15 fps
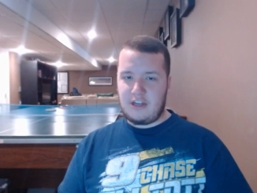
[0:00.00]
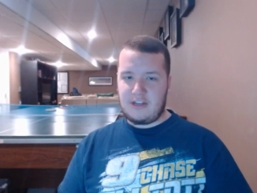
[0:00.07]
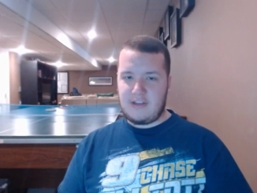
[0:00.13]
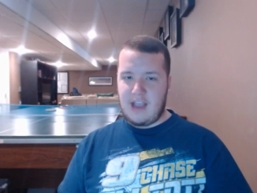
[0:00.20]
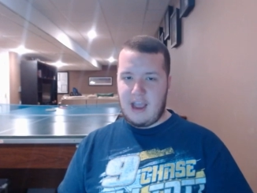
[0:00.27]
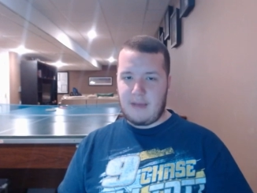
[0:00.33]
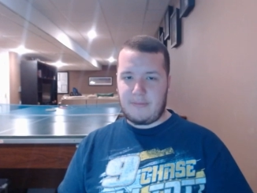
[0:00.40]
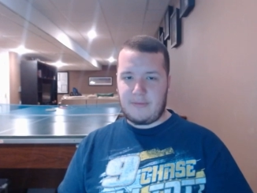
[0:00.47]
us
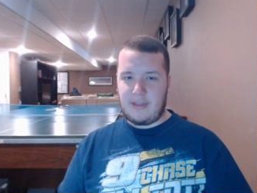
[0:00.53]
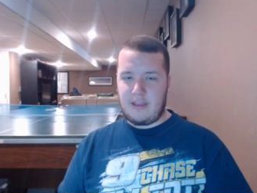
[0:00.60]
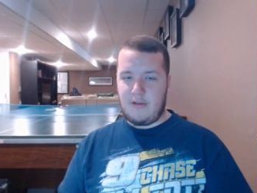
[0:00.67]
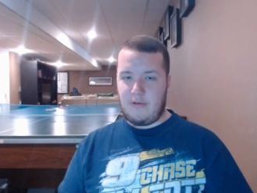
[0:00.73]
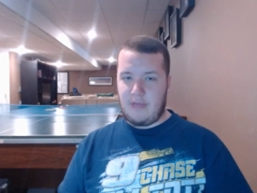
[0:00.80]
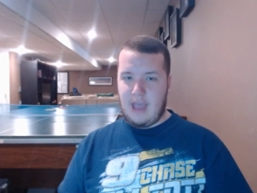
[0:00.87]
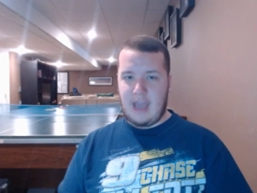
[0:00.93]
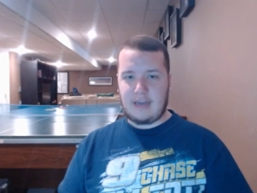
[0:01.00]
have to
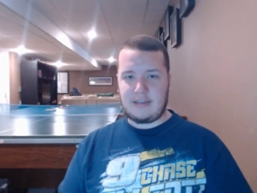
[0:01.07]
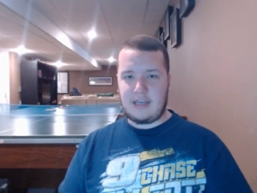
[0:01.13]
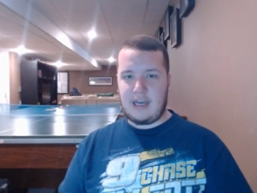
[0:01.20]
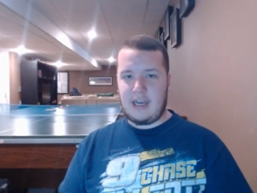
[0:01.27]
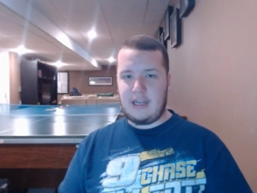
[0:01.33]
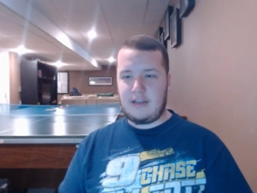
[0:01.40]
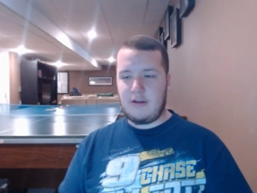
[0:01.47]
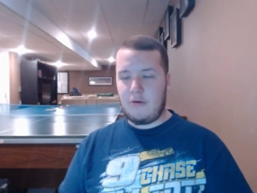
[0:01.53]
do that.
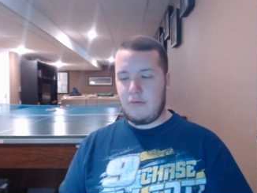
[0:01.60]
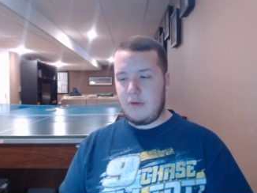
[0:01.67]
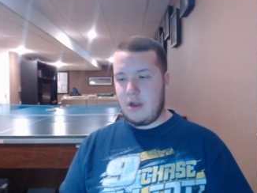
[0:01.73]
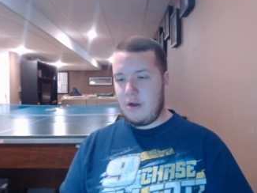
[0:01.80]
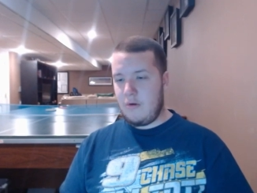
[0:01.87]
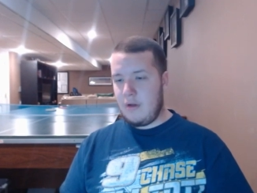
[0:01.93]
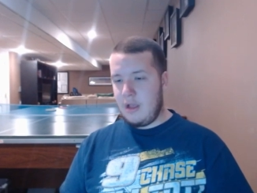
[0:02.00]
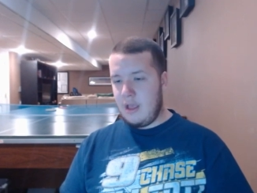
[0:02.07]
I don't
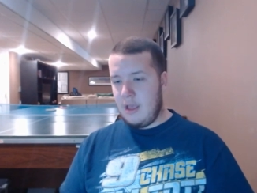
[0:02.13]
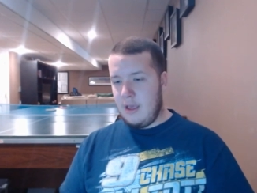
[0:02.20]
know.